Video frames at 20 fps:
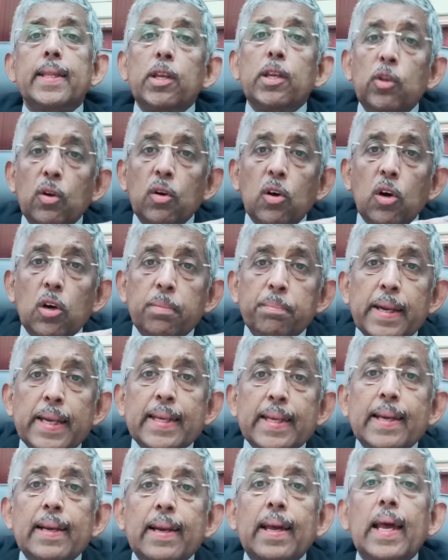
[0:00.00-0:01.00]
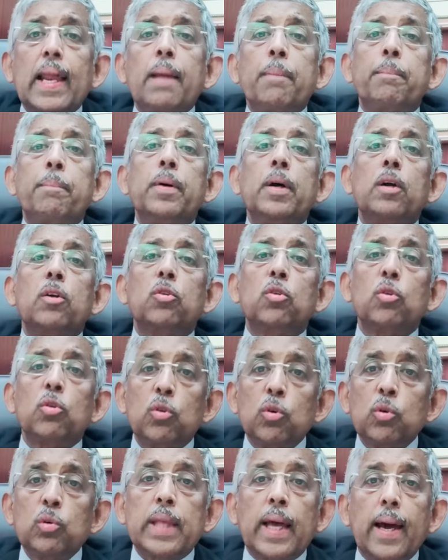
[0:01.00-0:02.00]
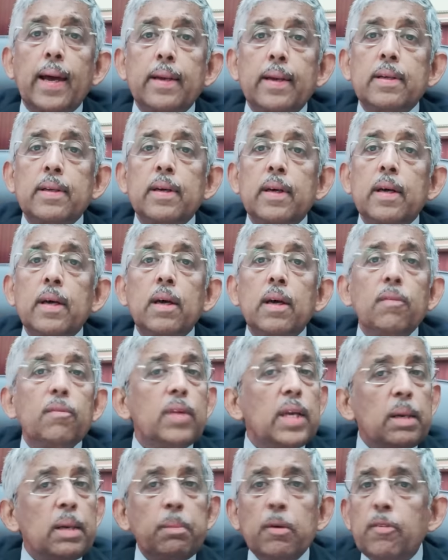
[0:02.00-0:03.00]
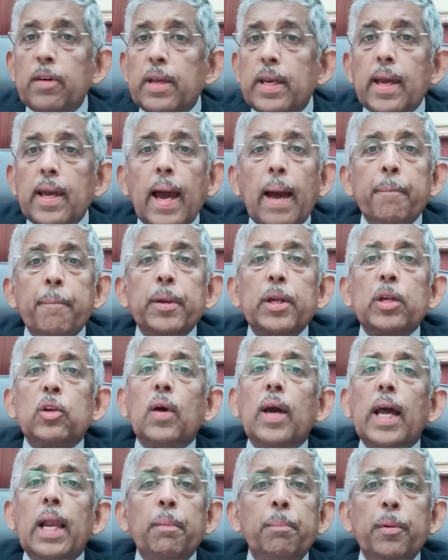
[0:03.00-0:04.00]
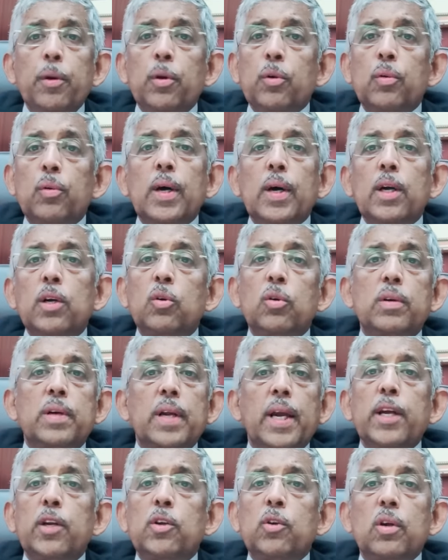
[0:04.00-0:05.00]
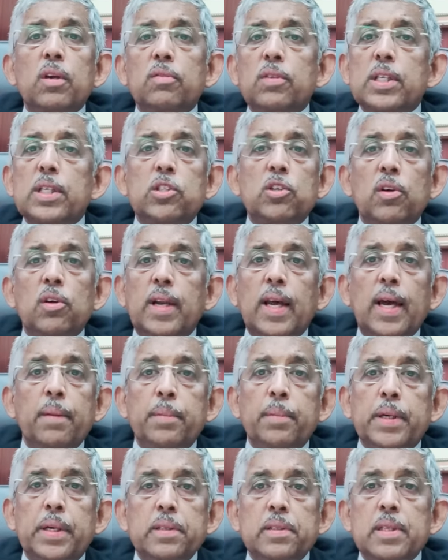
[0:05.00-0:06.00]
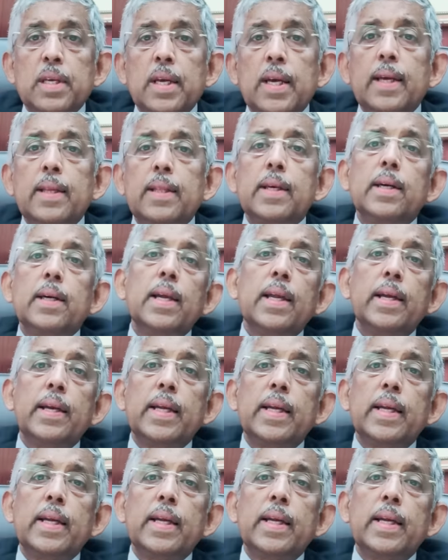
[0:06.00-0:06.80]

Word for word: then you've got medical help to do that, we'll be very happy to help you to try to reverse your diabetes. In the earlier